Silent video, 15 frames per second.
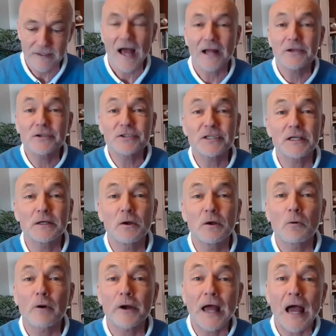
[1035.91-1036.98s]
And you see
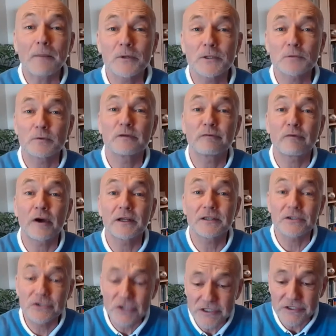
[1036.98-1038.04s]
what happens when you find
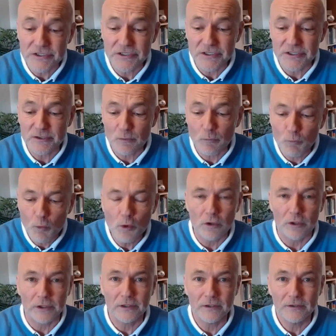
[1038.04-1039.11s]
that Jesus is the
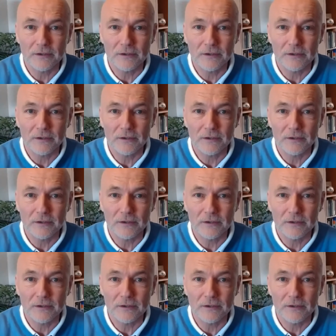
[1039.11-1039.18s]
one,